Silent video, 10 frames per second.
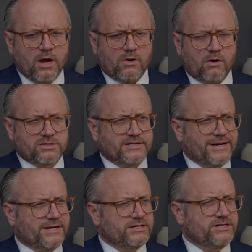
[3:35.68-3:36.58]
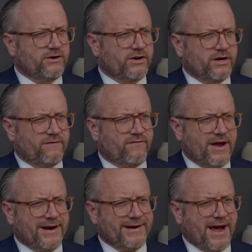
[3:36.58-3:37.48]
closely and consider a good
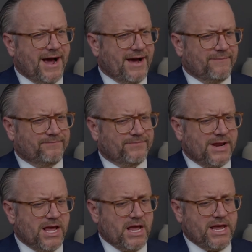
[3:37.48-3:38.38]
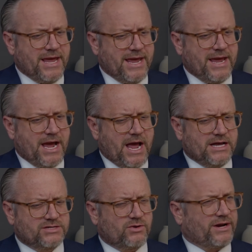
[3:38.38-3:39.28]
friend, um, he
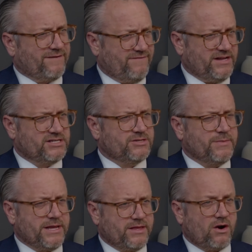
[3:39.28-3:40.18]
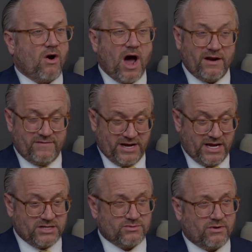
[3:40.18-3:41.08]
has sort of convinced me that a lot of it
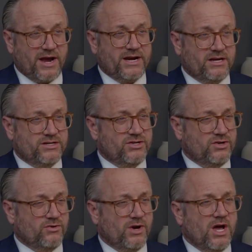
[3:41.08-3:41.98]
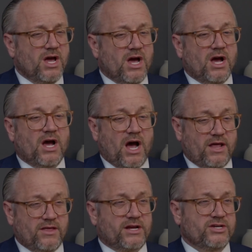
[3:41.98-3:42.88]
is related to uh,
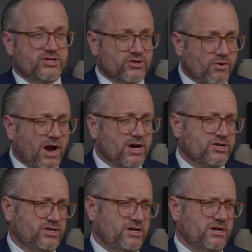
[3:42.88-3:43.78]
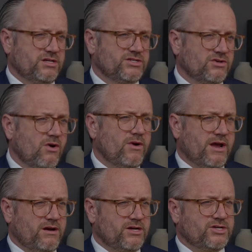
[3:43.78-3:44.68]
the construction
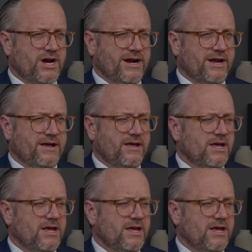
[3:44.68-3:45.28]
slowdown in China,